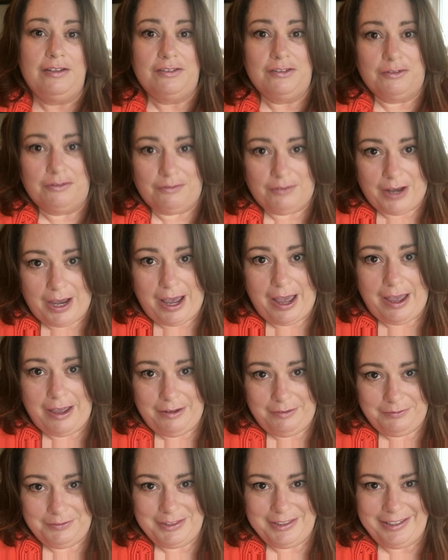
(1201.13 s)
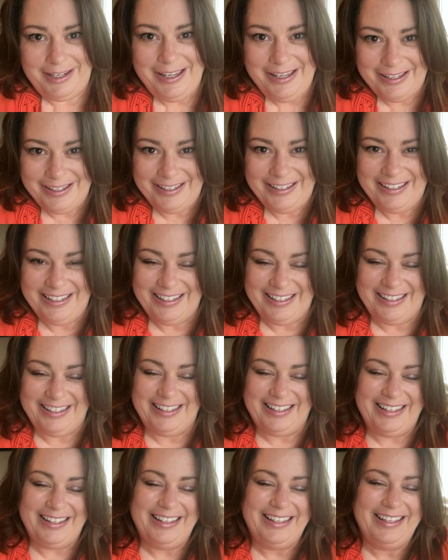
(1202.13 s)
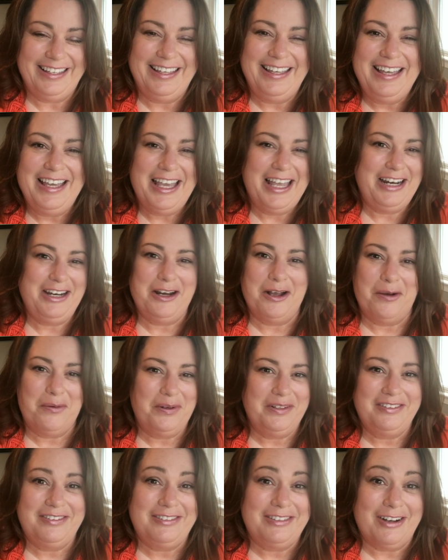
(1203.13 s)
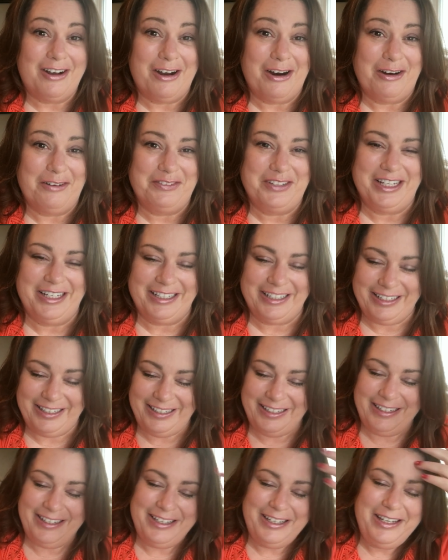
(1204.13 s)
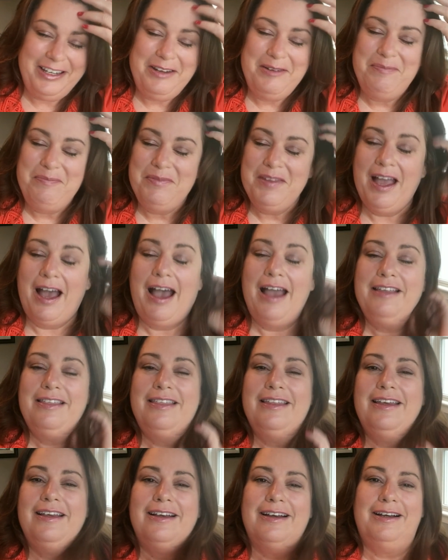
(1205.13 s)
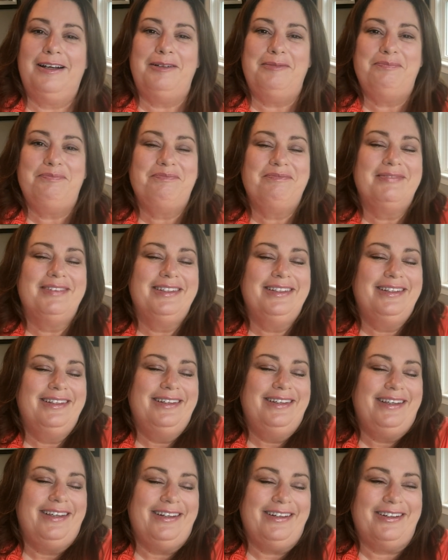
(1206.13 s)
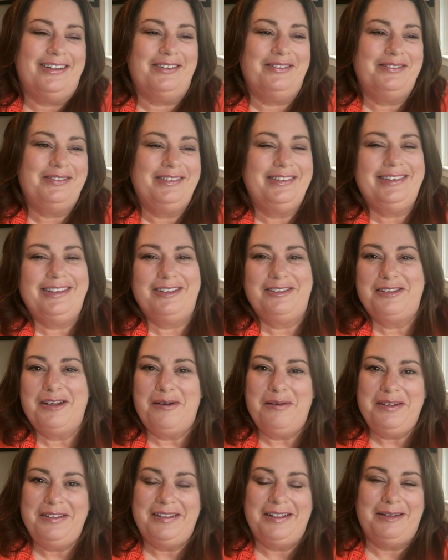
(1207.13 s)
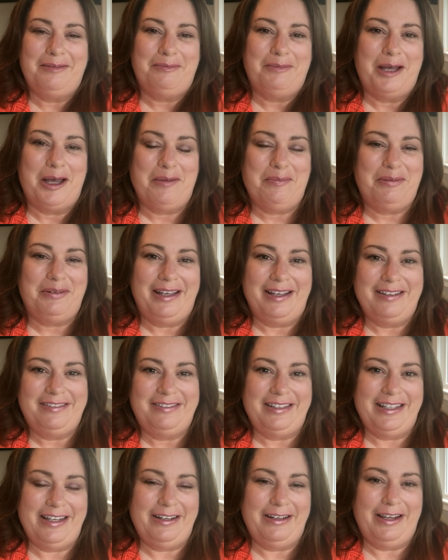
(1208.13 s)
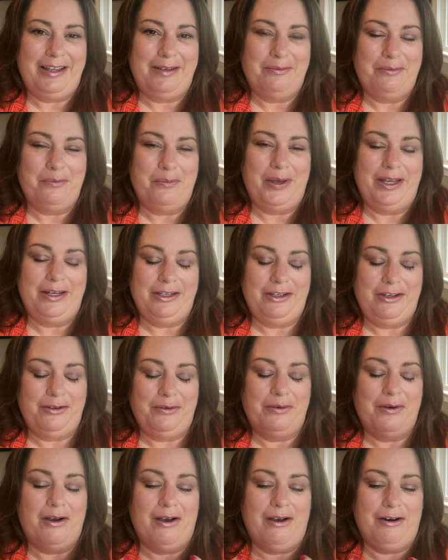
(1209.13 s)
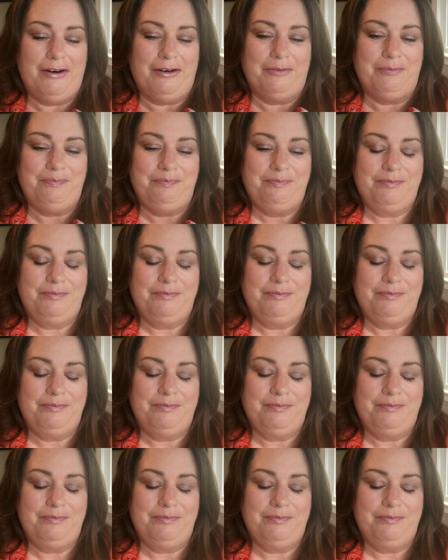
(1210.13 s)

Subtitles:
survived. No one starved. I think, you know, there's always a blessing when you are